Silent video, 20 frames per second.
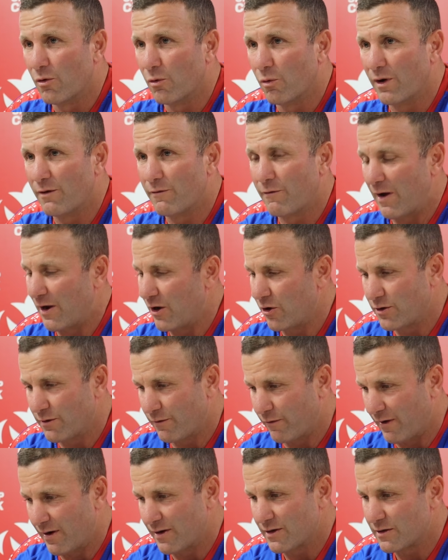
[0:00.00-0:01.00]
value
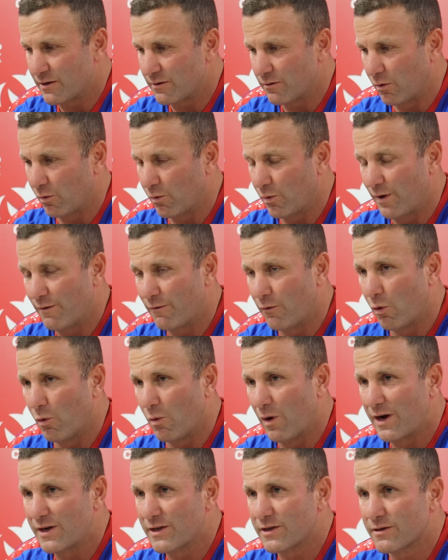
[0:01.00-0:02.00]
defence. We've
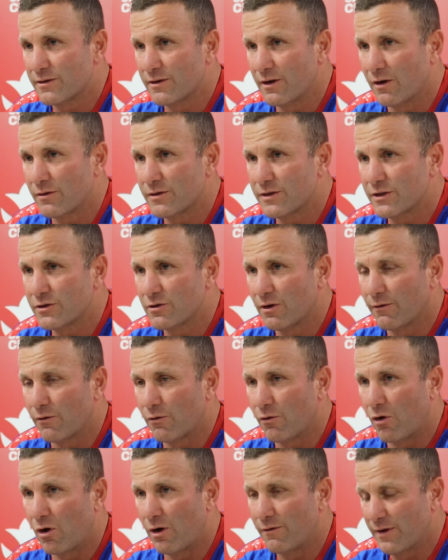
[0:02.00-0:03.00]
always, since I've
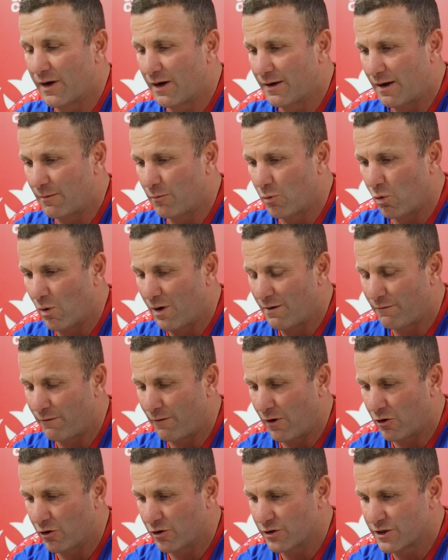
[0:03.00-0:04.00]
arrived, our number one
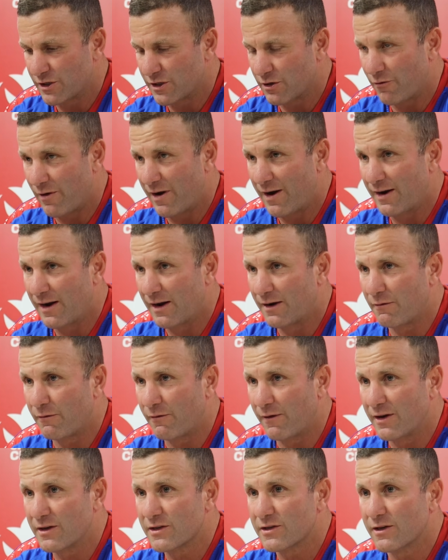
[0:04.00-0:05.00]
focus is around our
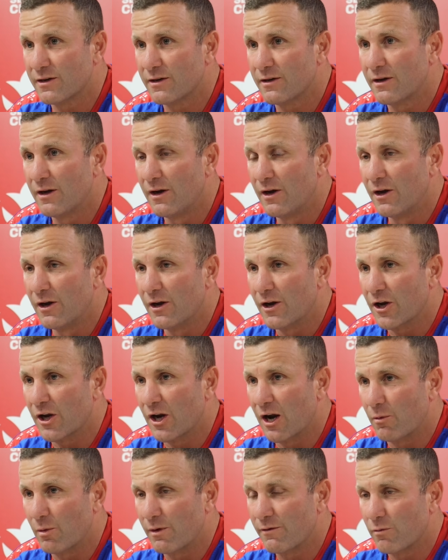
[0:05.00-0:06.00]
defence, and
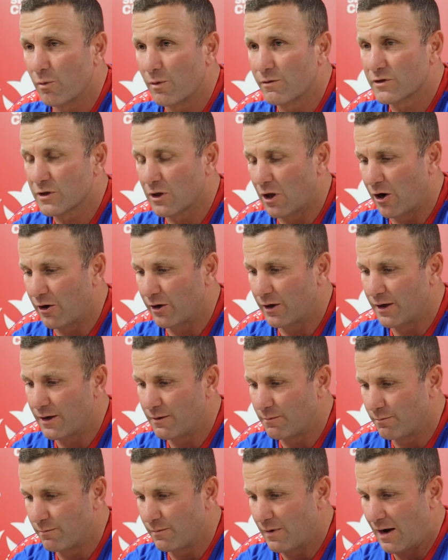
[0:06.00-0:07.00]
we've
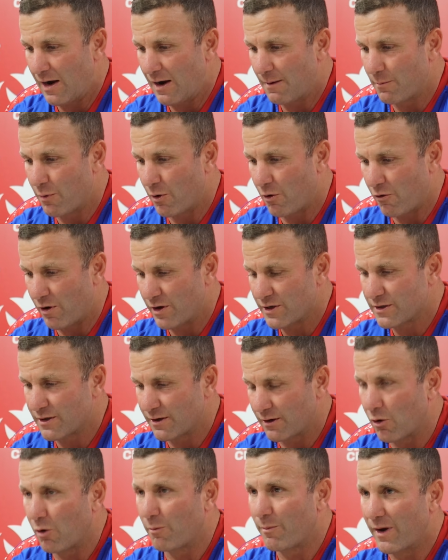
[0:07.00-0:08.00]
slowly progressed
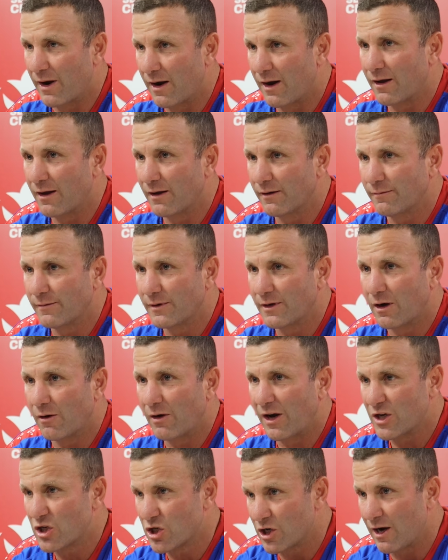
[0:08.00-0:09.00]
and got better,
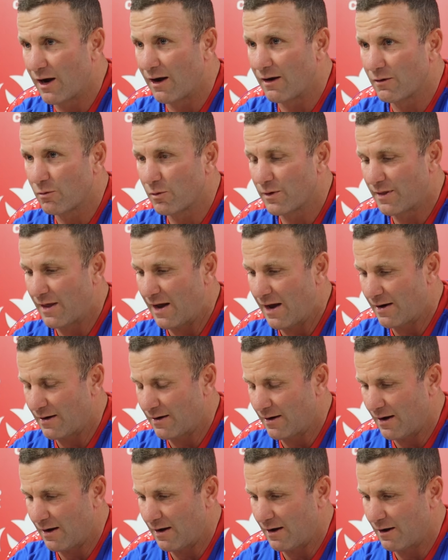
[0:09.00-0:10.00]
each year with that,
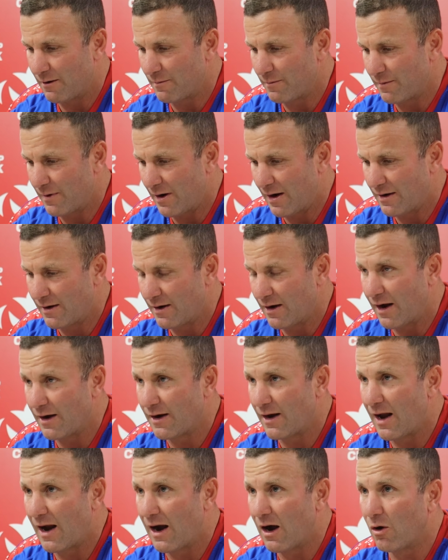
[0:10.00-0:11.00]

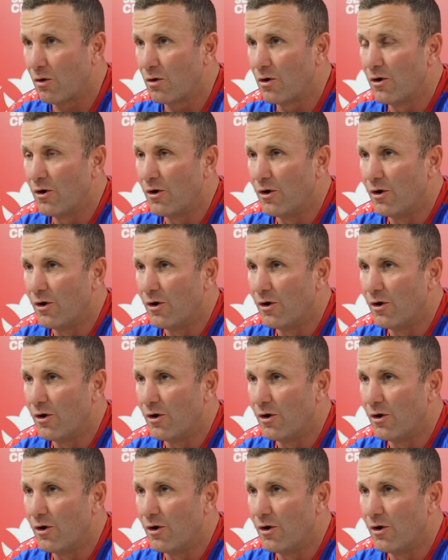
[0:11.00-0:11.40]
and now